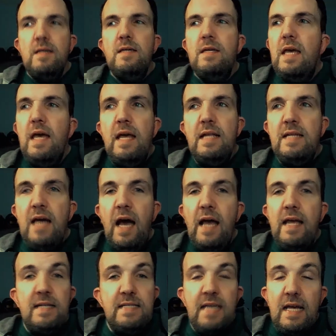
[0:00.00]
And I
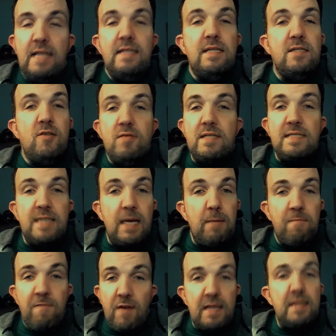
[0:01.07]
intend to do the same
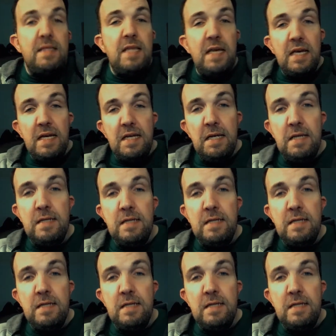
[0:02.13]
fucking thing